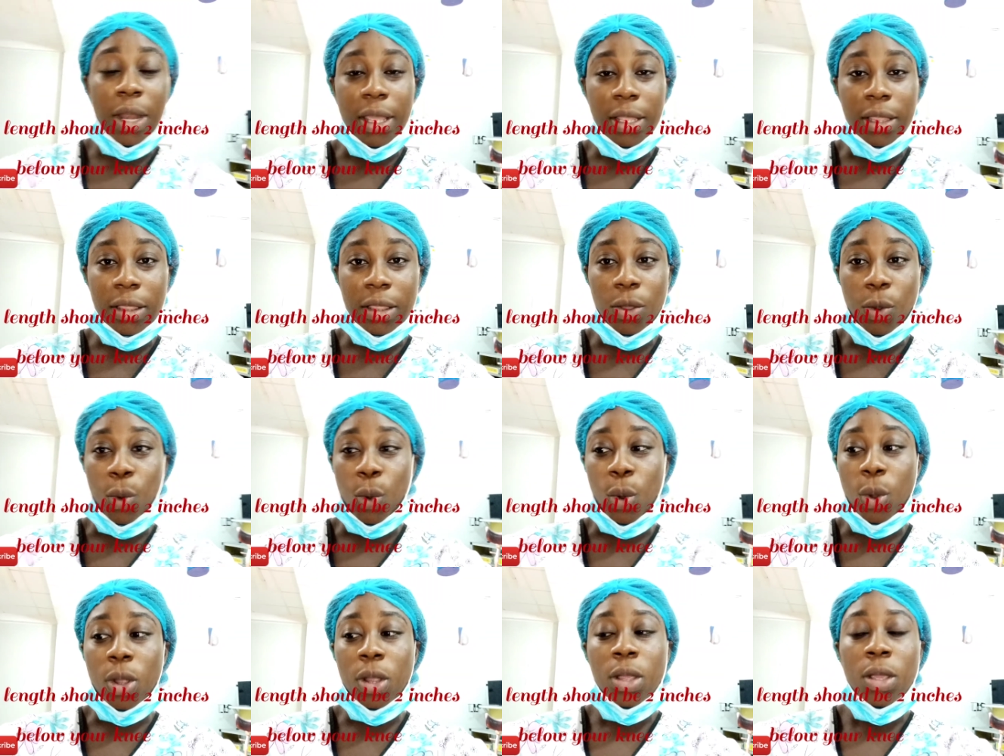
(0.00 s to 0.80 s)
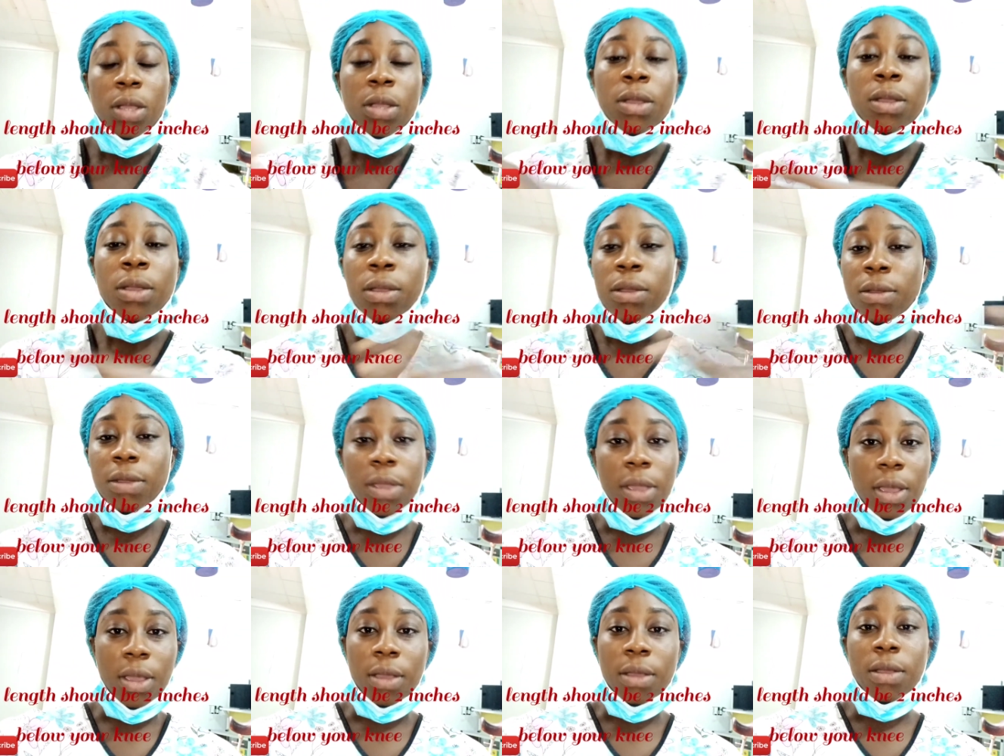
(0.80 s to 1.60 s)
length, or
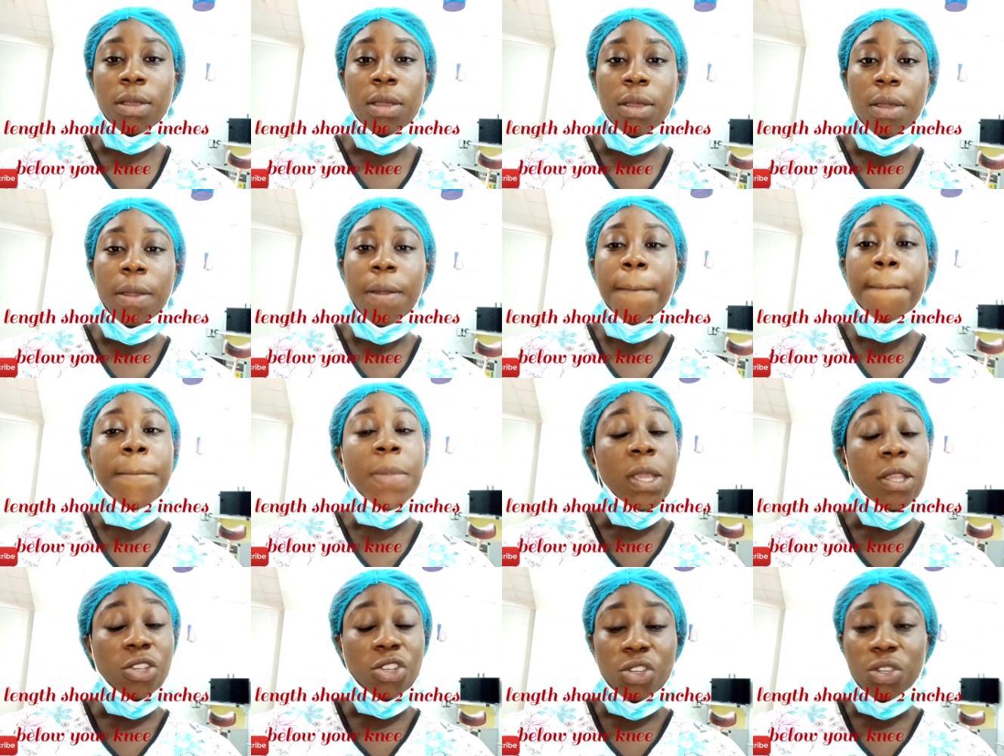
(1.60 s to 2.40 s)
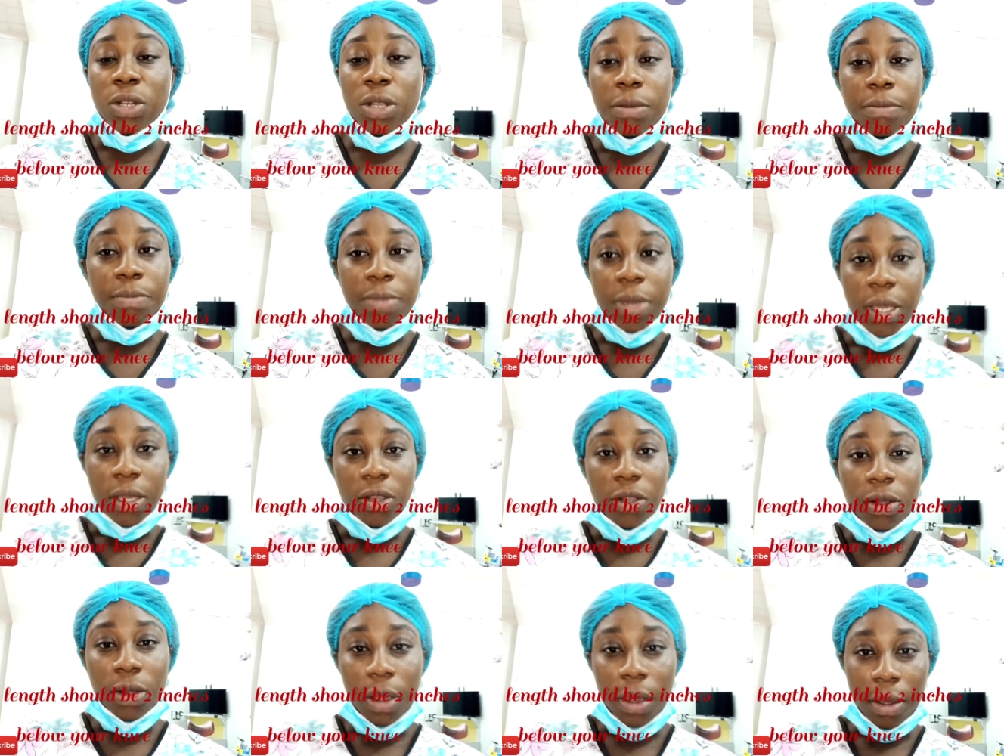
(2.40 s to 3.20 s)
yeah, it shouldn't be
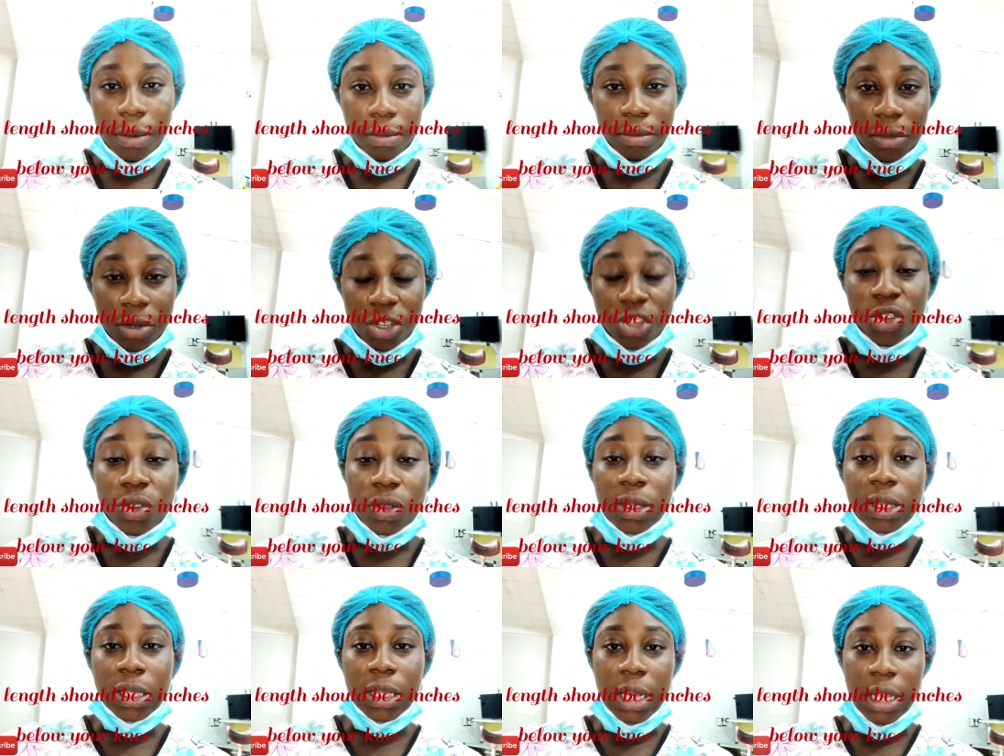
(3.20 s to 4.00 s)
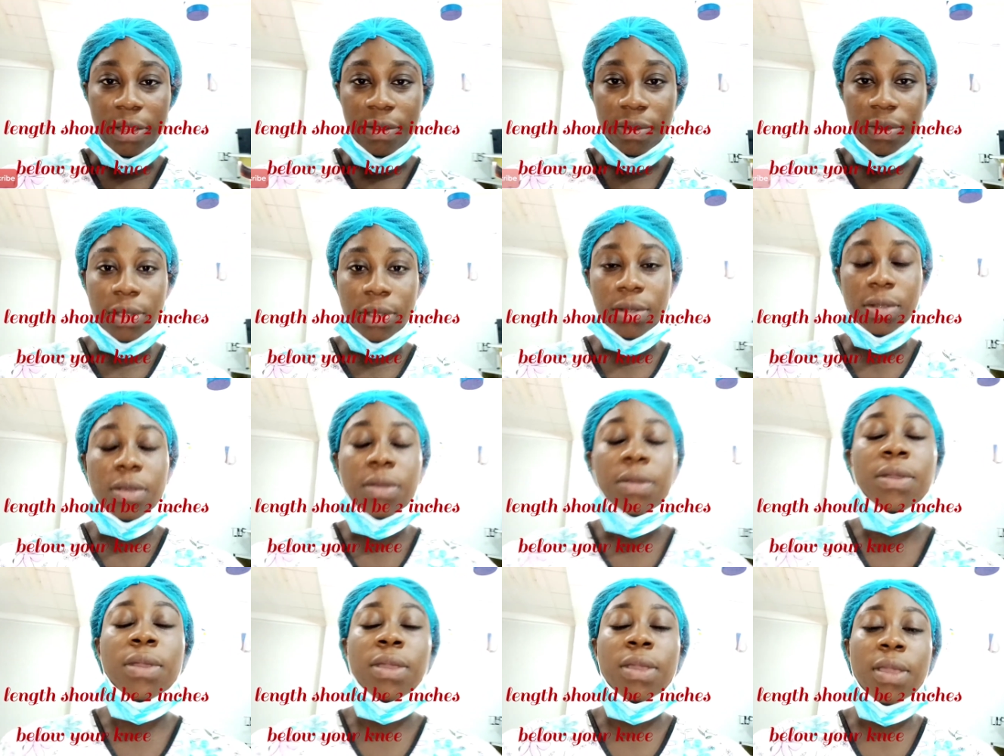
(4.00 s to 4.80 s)
short sleeves.
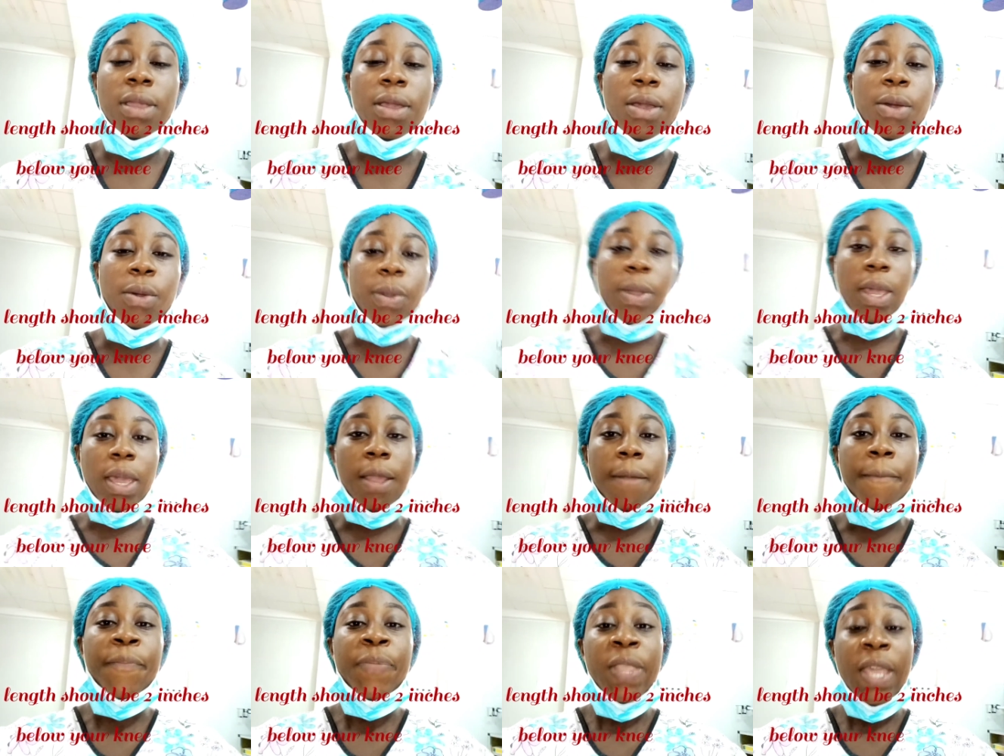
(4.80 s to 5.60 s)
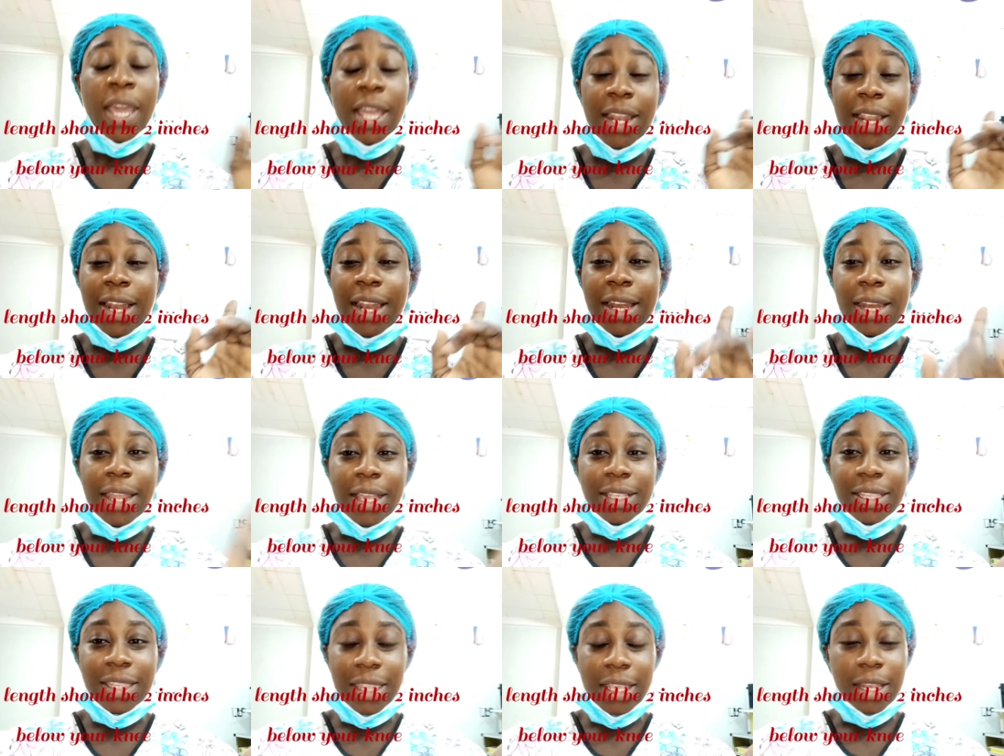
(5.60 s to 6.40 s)
Okay, and then the
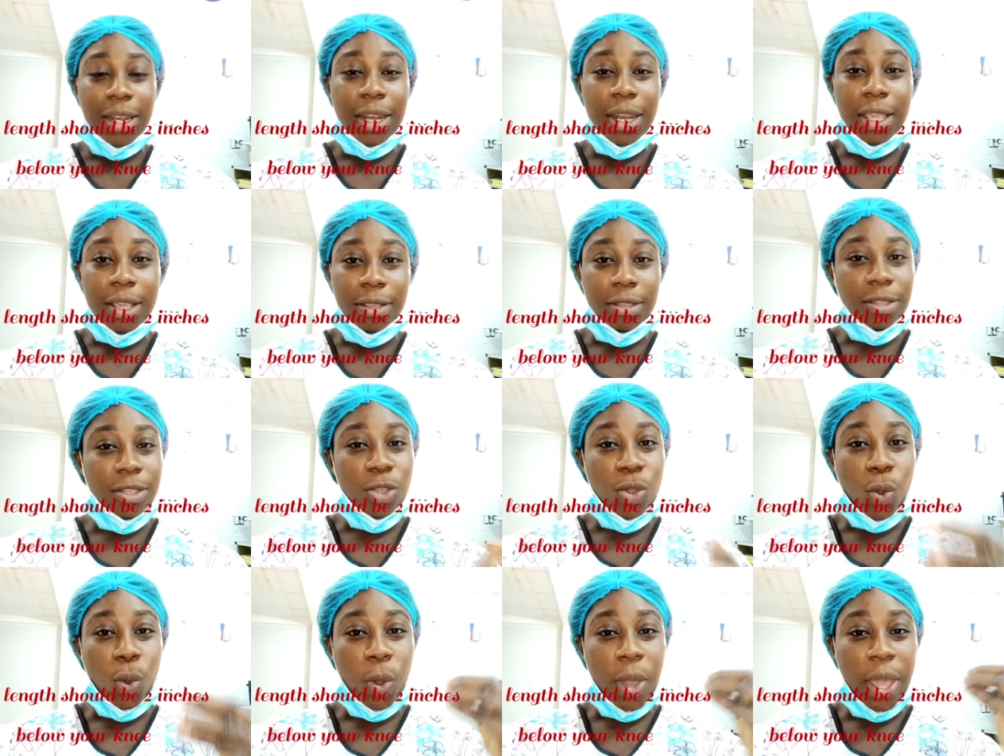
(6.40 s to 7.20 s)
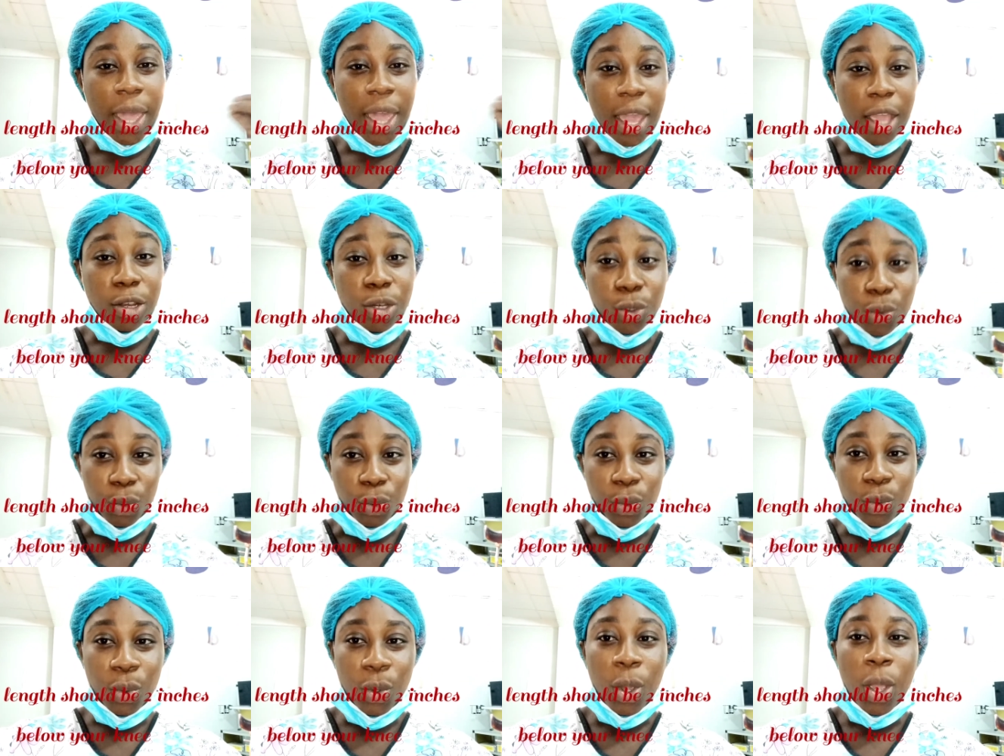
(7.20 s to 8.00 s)
next thing is your hairdo.
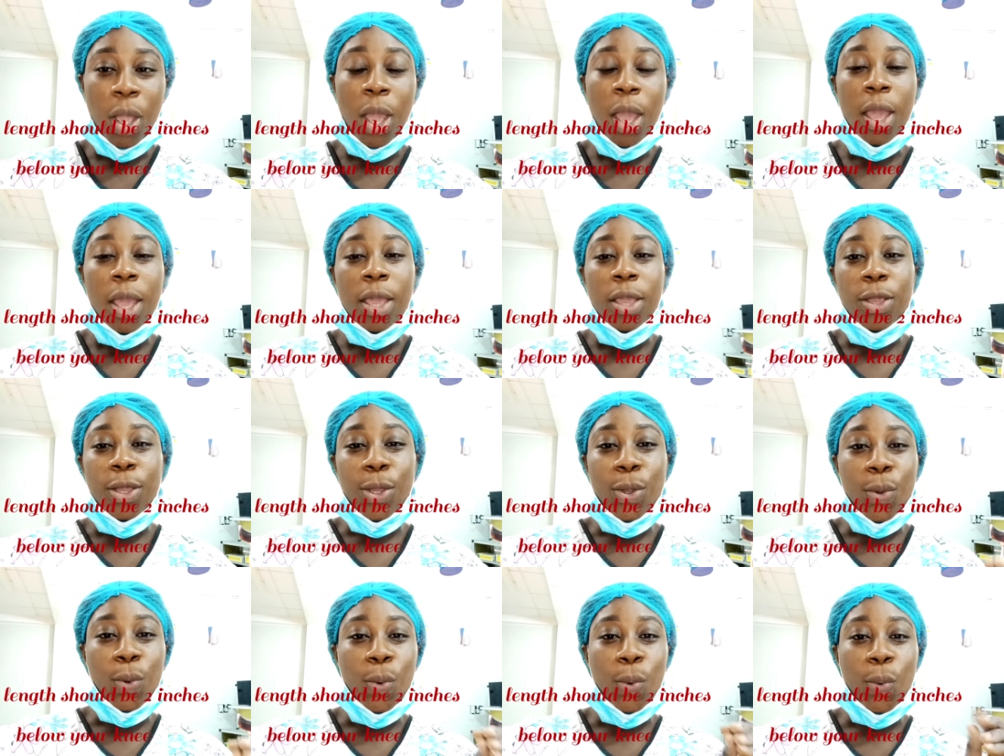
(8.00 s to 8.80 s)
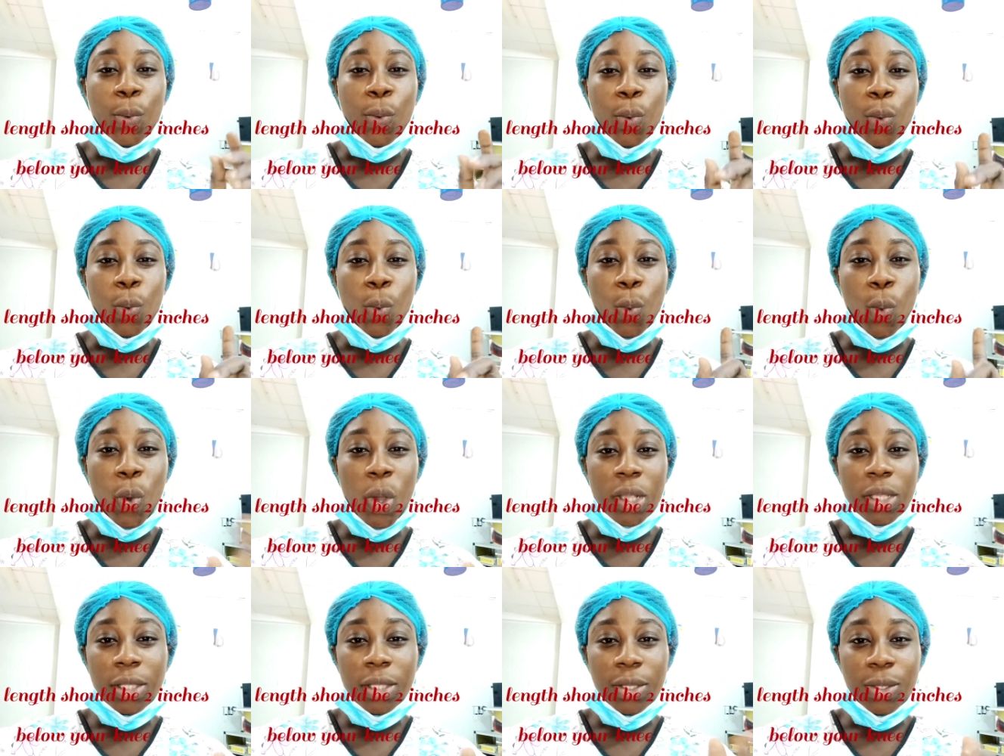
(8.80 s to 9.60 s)
You
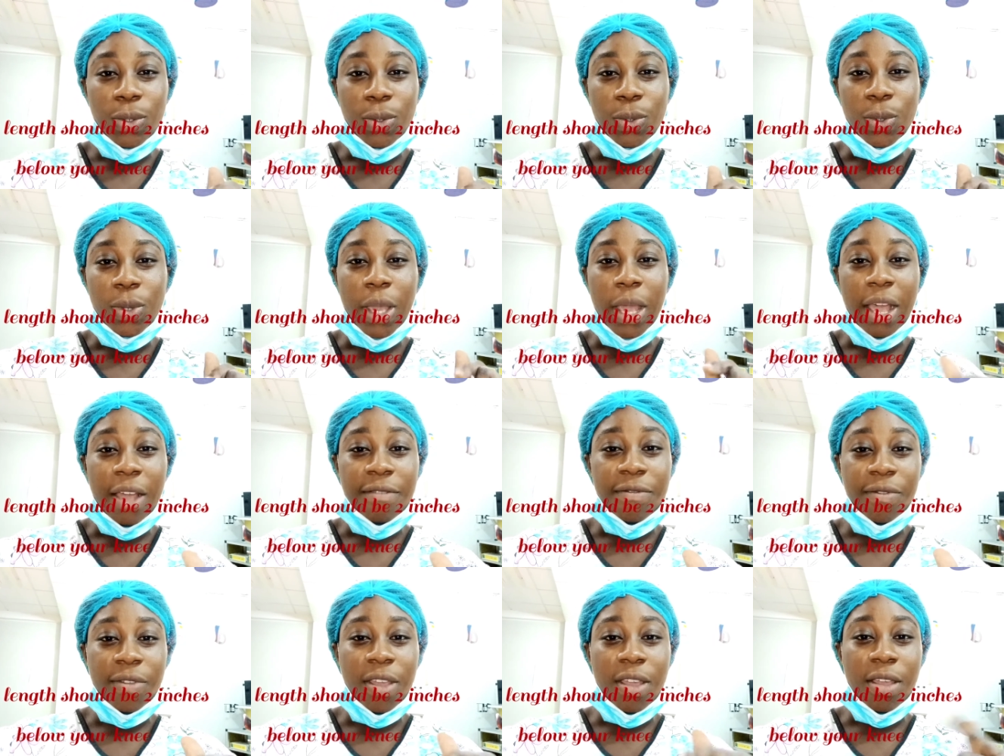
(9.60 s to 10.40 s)
want to have